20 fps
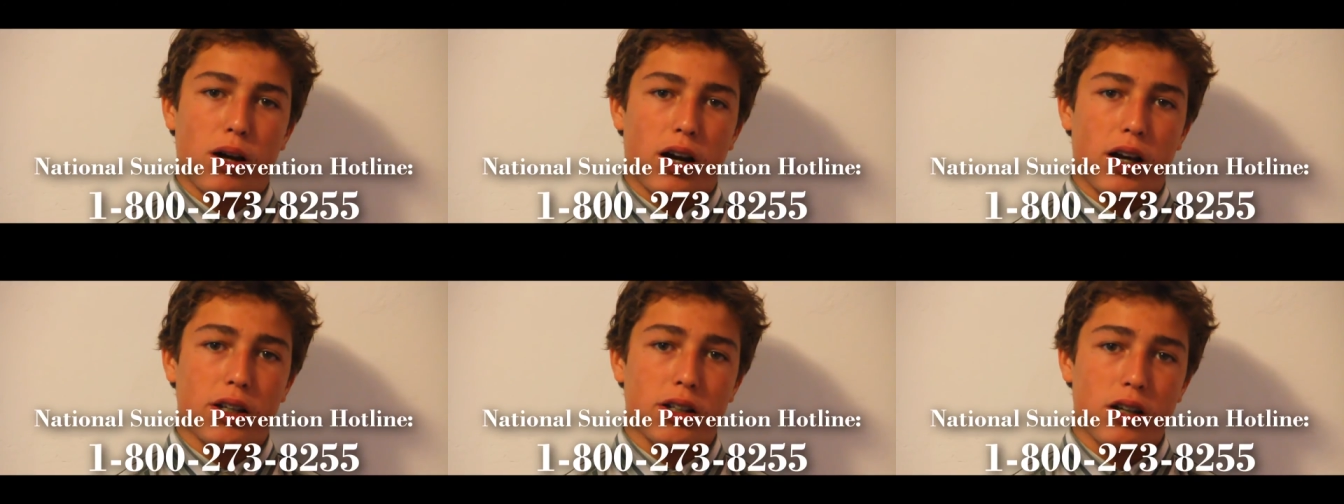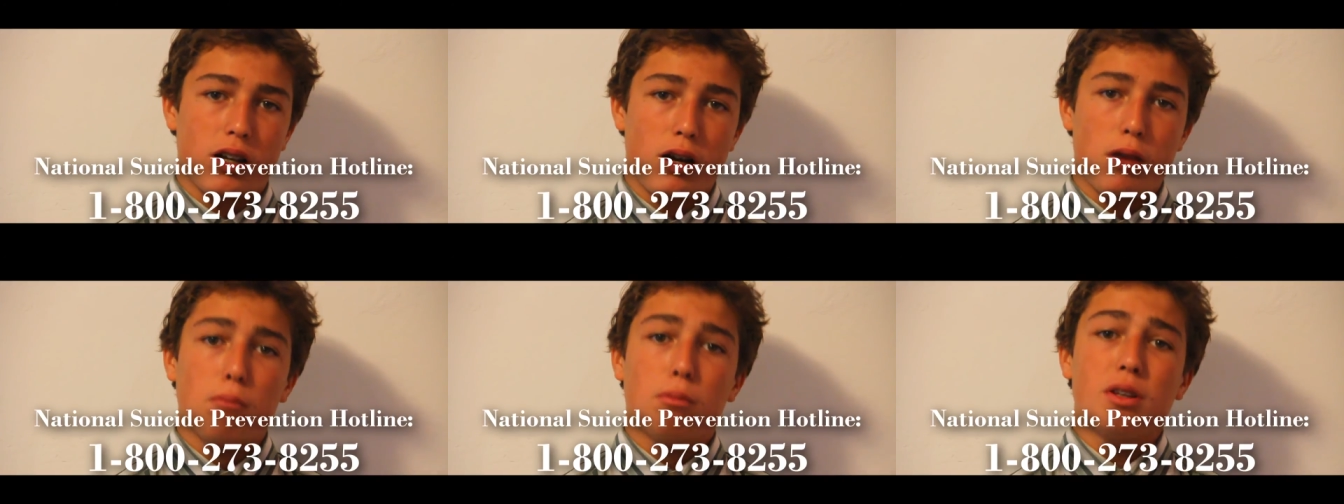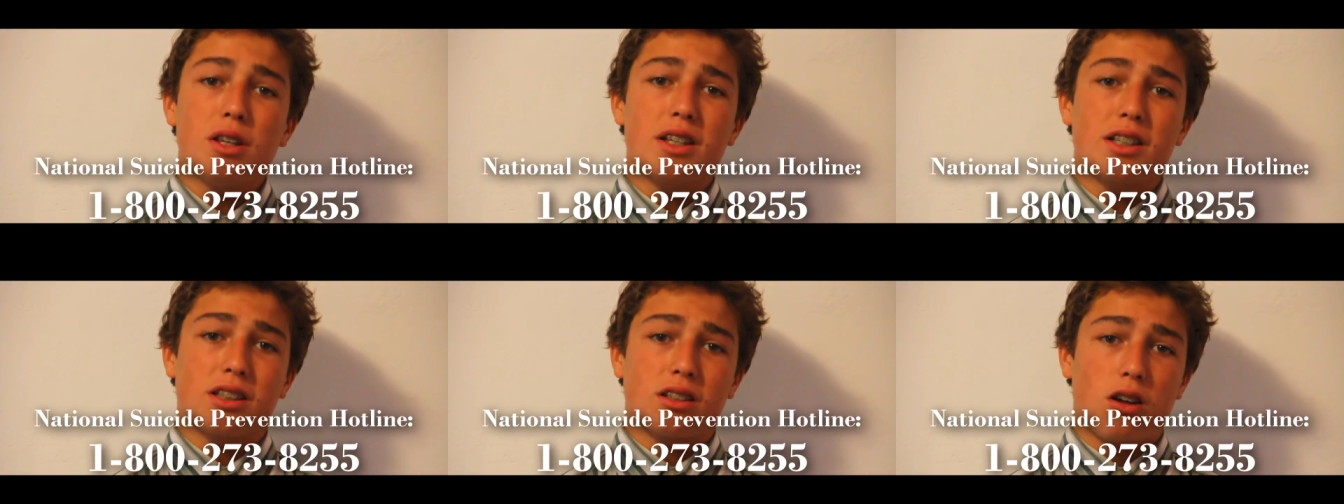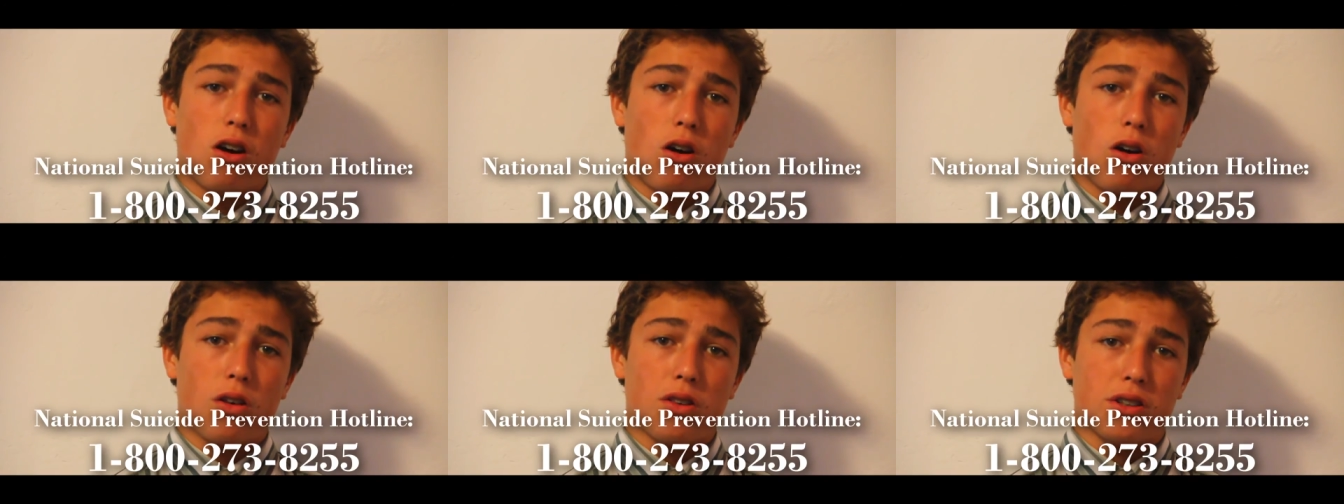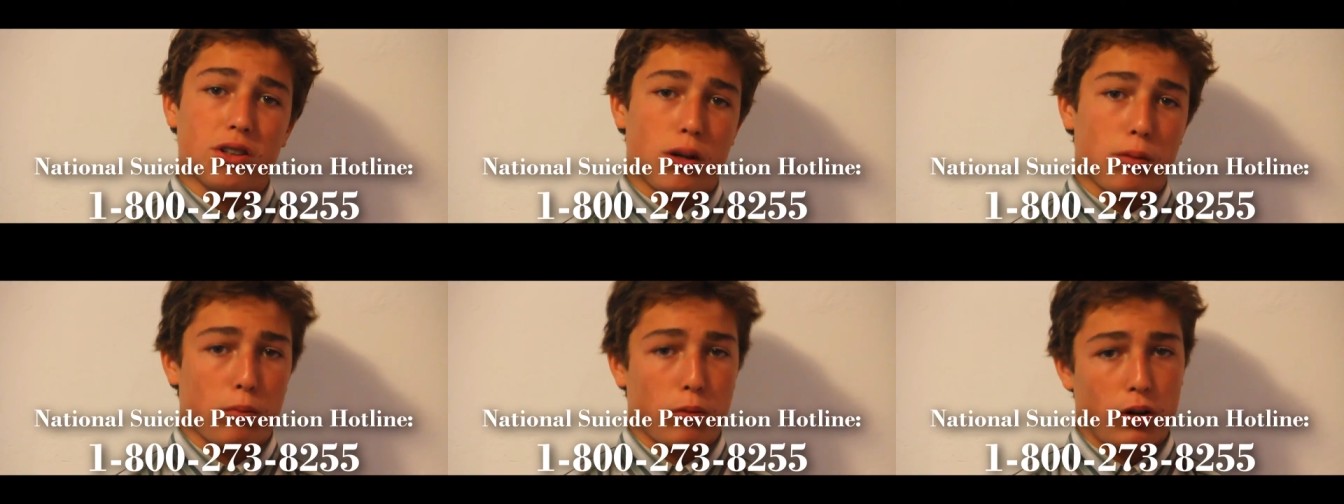mind, please call
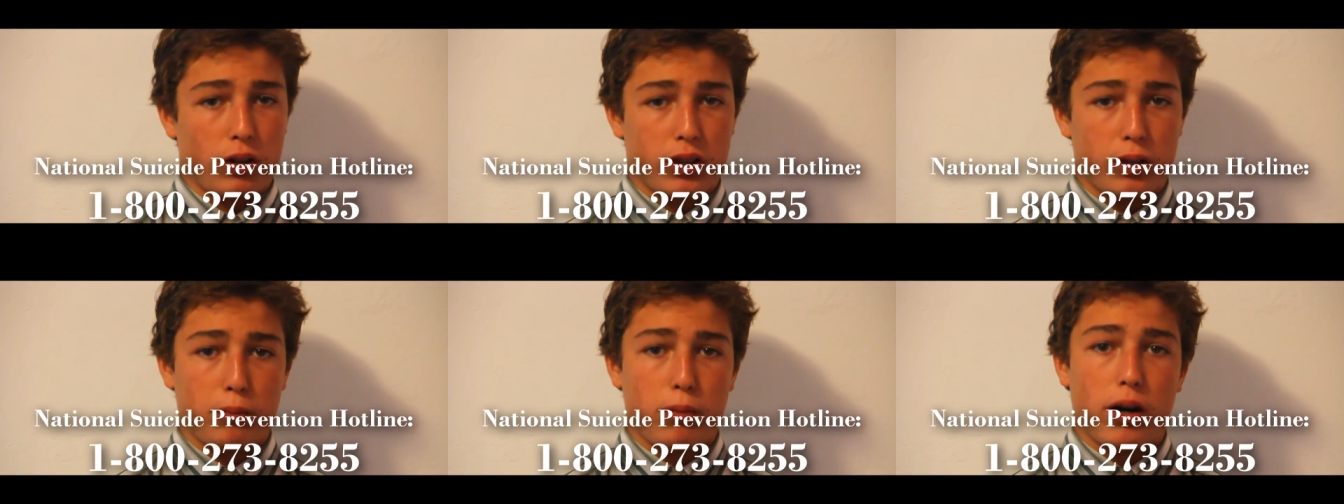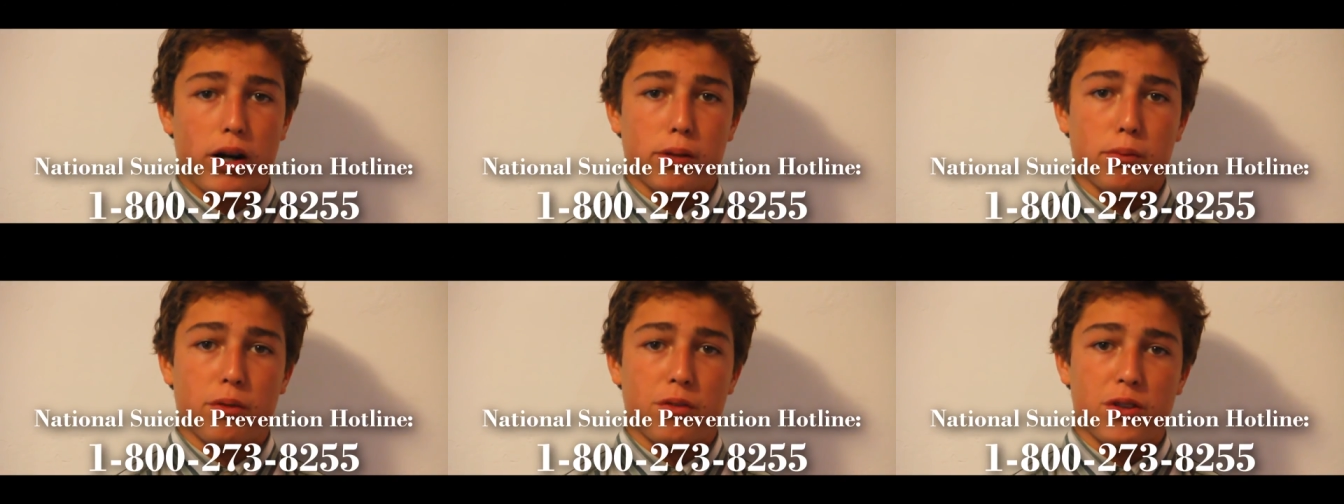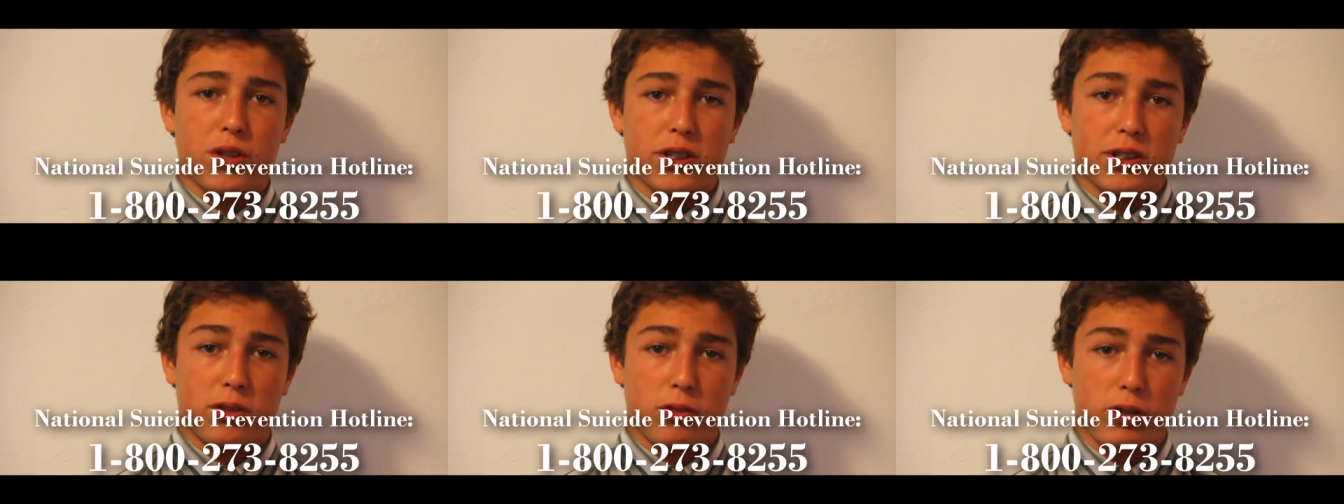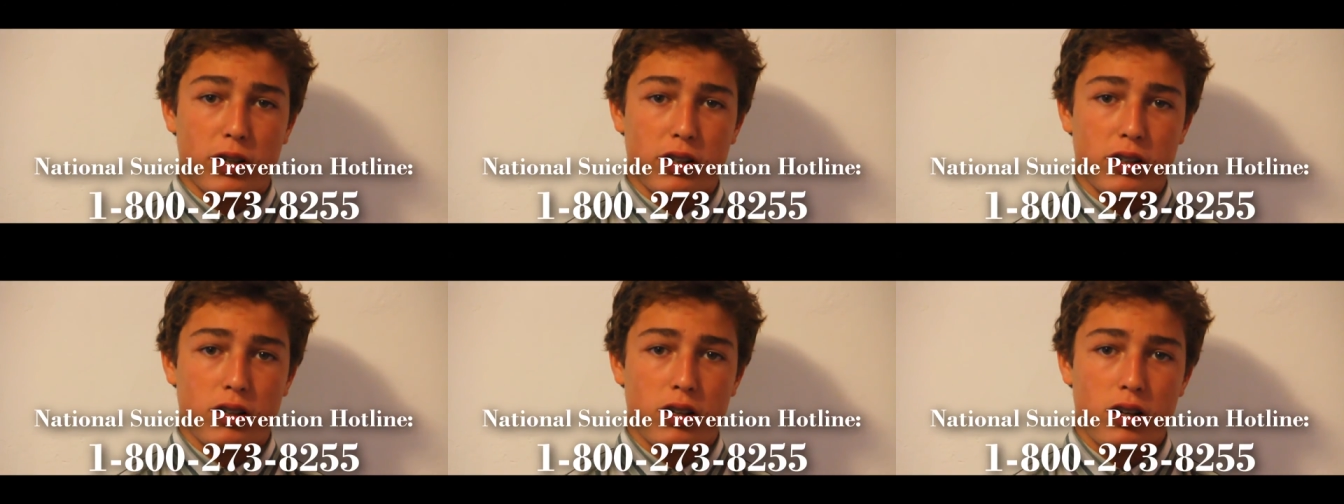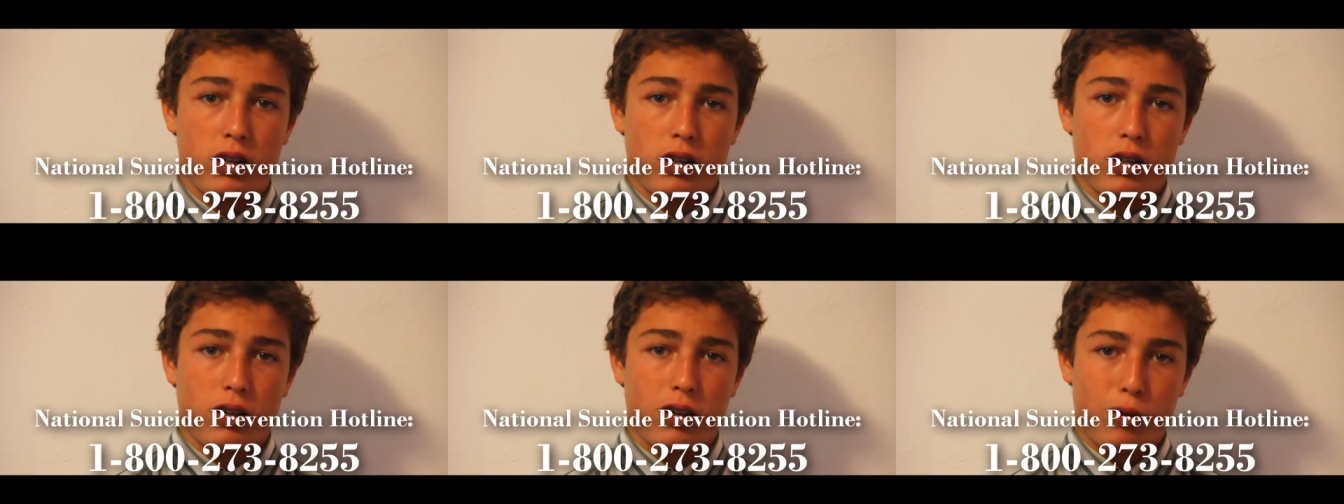the number on the bottom of the screen.
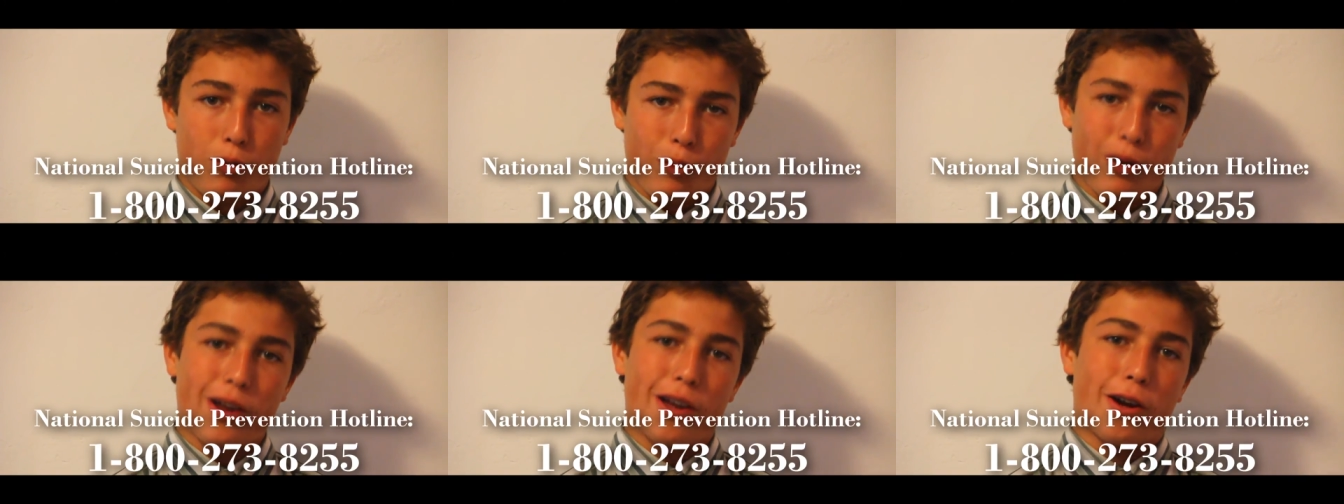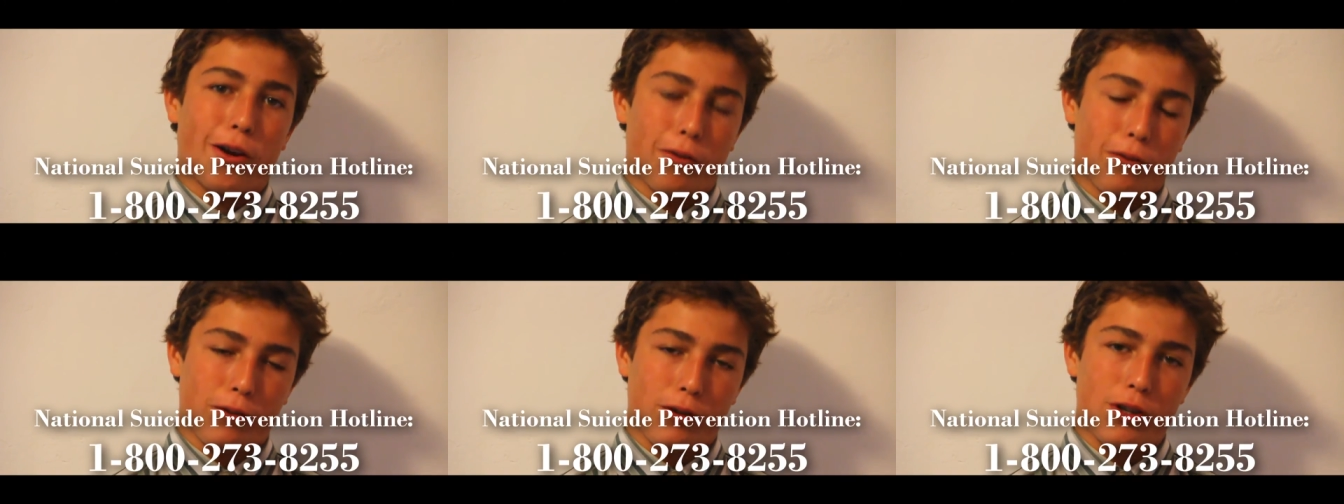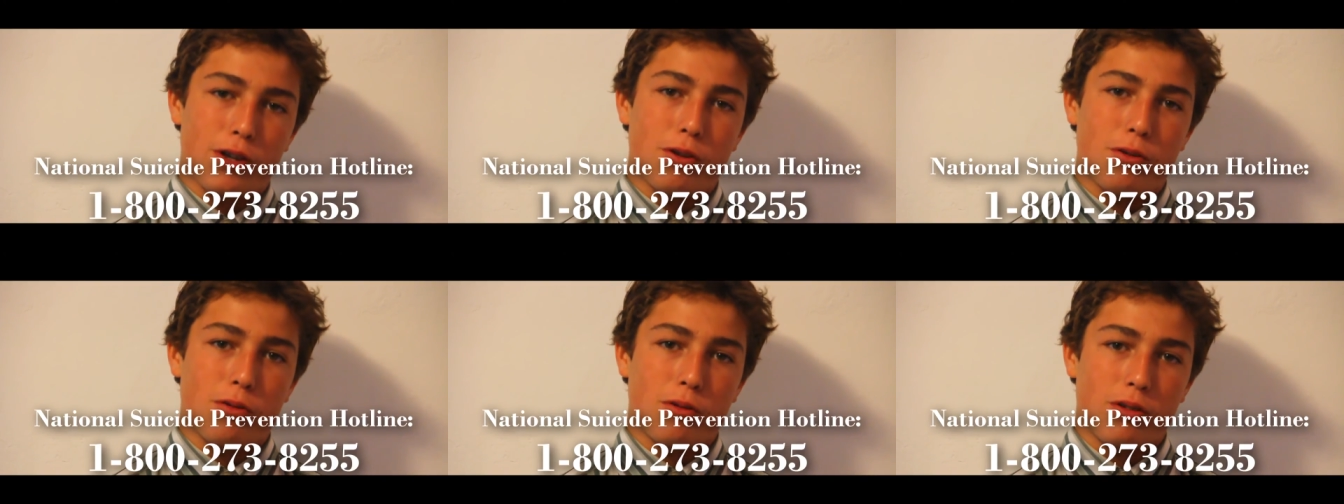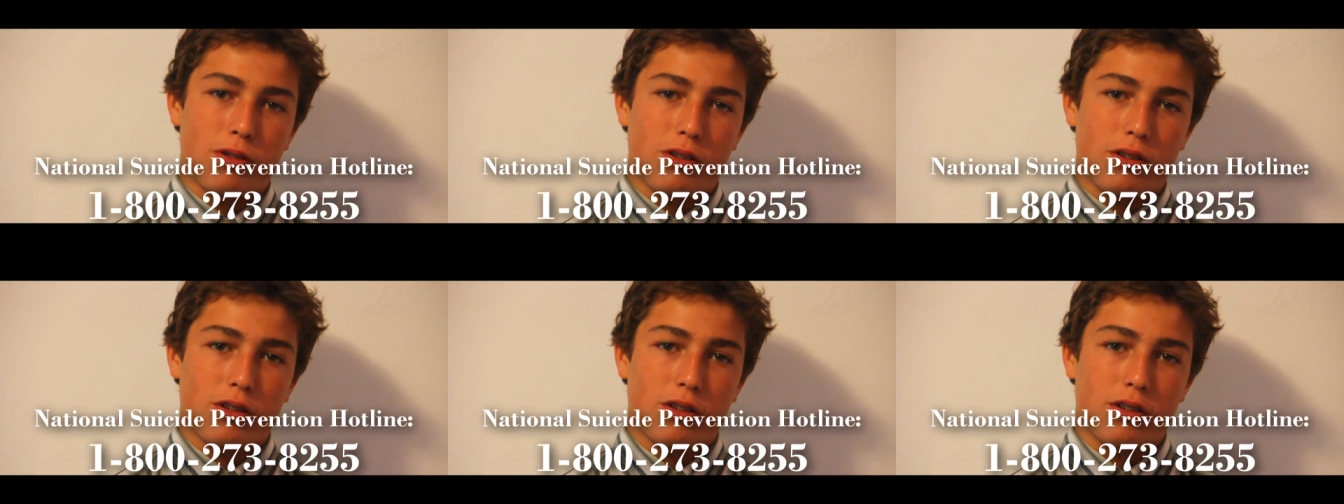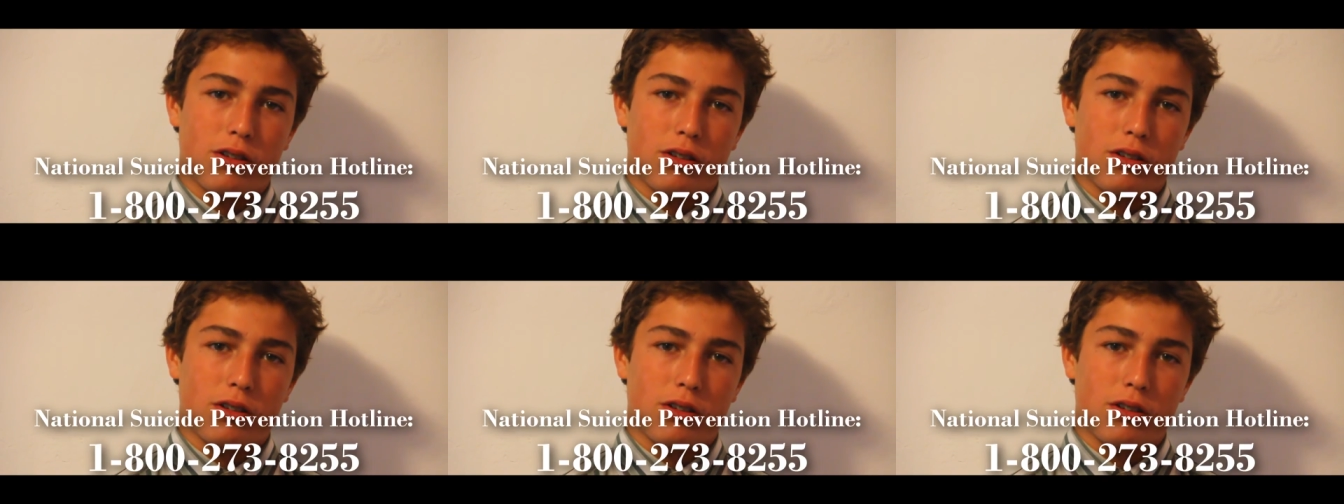We're here for you.